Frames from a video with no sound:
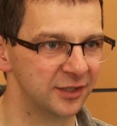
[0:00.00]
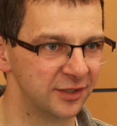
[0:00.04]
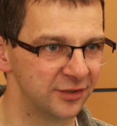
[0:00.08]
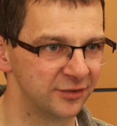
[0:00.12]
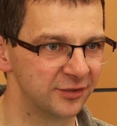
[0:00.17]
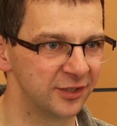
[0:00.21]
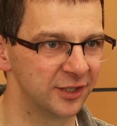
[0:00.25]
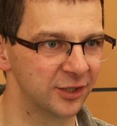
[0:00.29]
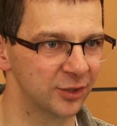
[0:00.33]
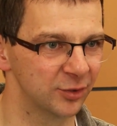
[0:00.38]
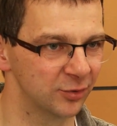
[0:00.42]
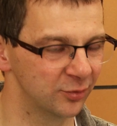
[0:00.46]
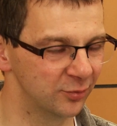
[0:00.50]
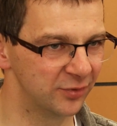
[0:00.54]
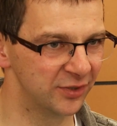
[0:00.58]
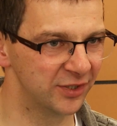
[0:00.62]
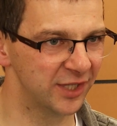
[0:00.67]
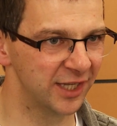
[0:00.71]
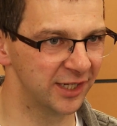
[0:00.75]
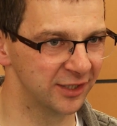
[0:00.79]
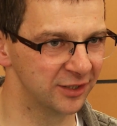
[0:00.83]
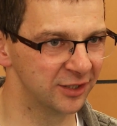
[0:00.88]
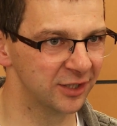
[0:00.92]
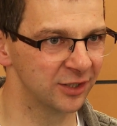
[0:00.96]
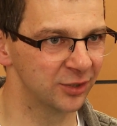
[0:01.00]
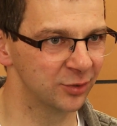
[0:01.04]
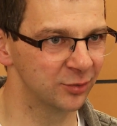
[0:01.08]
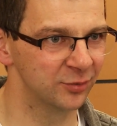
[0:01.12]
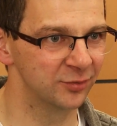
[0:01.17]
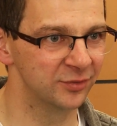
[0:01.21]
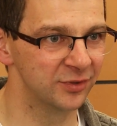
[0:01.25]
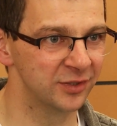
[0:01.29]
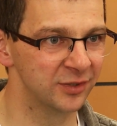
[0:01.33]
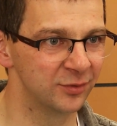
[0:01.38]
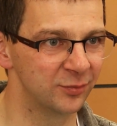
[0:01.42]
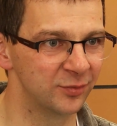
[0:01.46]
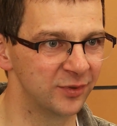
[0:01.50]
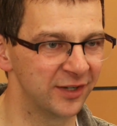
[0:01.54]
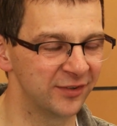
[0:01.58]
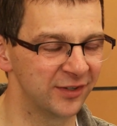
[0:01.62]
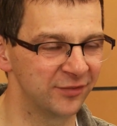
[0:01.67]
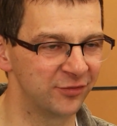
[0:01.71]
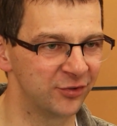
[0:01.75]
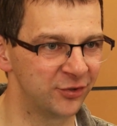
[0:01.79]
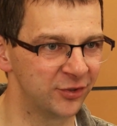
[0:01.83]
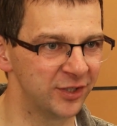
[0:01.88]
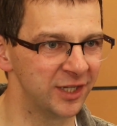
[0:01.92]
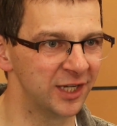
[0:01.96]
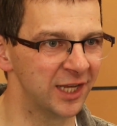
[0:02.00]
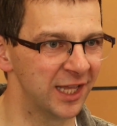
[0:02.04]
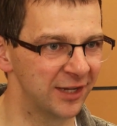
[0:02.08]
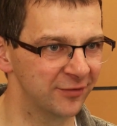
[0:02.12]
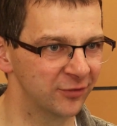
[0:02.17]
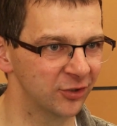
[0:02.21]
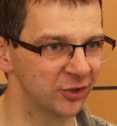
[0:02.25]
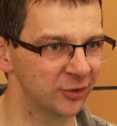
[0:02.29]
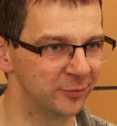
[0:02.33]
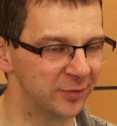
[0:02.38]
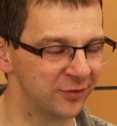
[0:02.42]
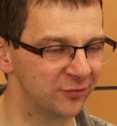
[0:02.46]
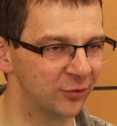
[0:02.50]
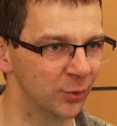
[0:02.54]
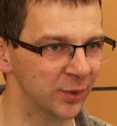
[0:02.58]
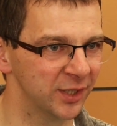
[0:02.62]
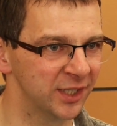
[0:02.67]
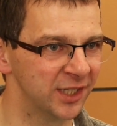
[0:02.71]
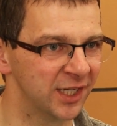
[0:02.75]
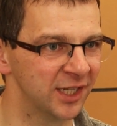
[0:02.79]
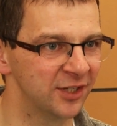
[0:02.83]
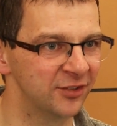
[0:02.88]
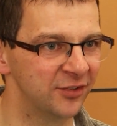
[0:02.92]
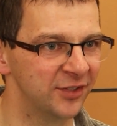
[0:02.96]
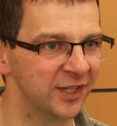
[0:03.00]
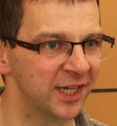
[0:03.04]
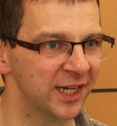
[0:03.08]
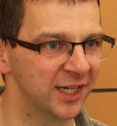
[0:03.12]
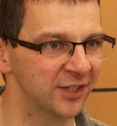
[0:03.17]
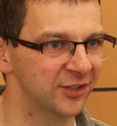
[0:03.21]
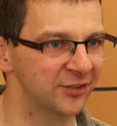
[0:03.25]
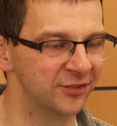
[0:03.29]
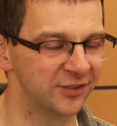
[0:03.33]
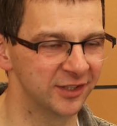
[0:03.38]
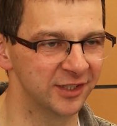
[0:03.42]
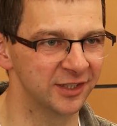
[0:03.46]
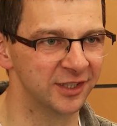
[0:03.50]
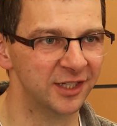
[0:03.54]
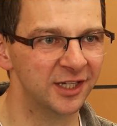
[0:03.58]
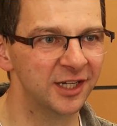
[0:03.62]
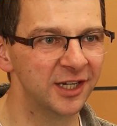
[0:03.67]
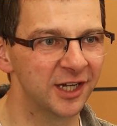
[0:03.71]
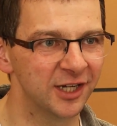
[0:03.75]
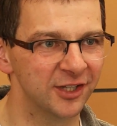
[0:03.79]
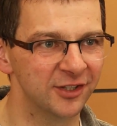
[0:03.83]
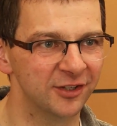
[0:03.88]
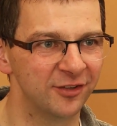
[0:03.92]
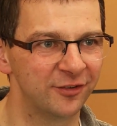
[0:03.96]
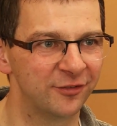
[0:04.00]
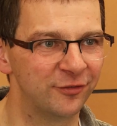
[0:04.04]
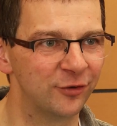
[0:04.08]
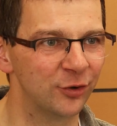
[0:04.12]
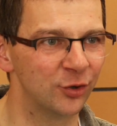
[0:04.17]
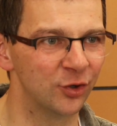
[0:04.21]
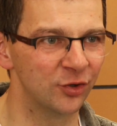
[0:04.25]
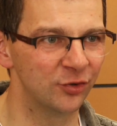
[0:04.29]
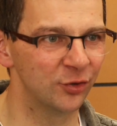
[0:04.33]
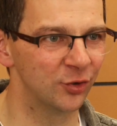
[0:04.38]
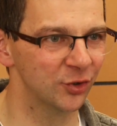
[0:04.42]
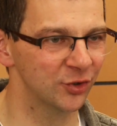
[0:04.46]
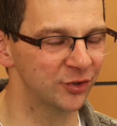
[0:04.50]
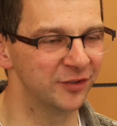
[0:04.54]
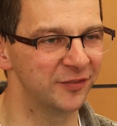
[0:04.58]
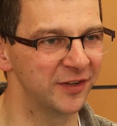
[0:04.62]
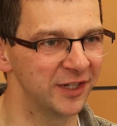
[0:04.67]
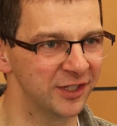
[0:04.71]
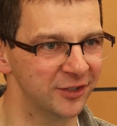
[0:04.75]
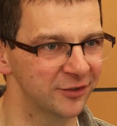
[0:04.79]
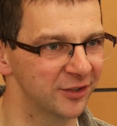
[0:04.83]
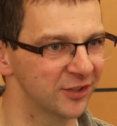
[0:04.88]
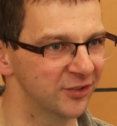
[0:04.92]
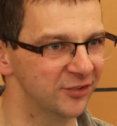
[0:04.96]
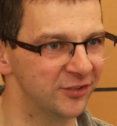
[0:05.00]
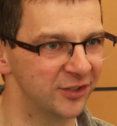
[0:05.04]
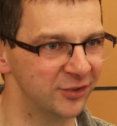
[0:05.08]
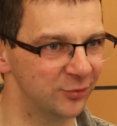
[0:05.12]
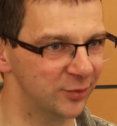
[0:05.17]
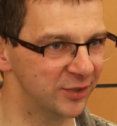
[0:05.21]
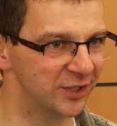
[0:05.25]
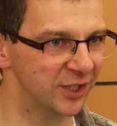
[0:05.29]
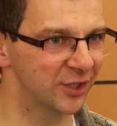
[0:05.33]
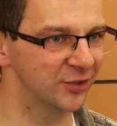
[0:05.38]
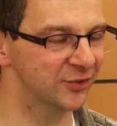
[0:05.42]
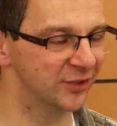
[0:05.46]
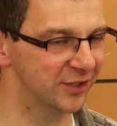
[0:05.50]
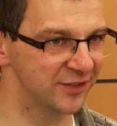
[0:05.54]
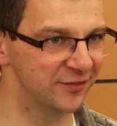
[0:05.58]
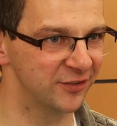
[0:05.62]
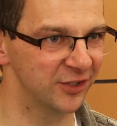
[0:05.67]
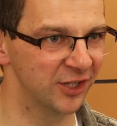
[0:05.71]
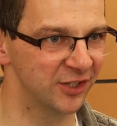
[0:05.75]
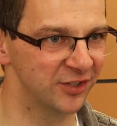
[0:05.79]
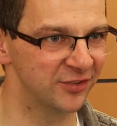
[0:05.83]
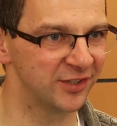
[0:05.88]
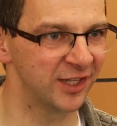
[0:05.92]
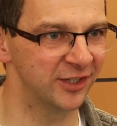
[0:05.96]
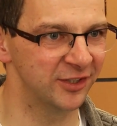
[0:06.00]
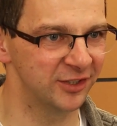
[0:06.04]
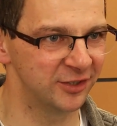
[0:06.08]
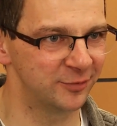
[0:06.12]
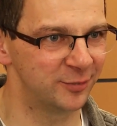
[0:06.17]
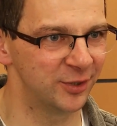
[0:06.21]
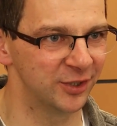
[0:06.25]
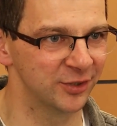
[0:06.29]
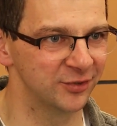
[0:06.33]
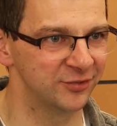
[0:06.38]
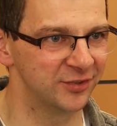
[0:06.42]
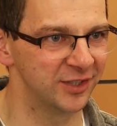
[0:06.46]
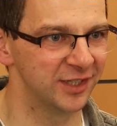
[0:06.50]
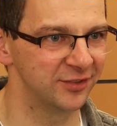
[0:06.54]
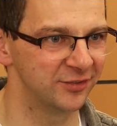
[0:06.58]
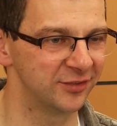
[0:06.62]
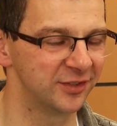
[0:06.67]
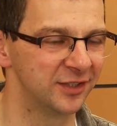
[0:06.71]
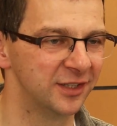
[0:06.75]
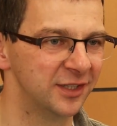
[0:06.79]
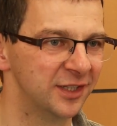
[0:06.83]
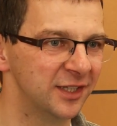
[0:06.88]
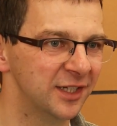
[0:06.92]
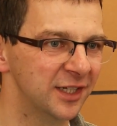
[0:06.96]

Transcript: So we have three levels before we can get to the answer. And the fourth order of ignorance is we don't even understand this process.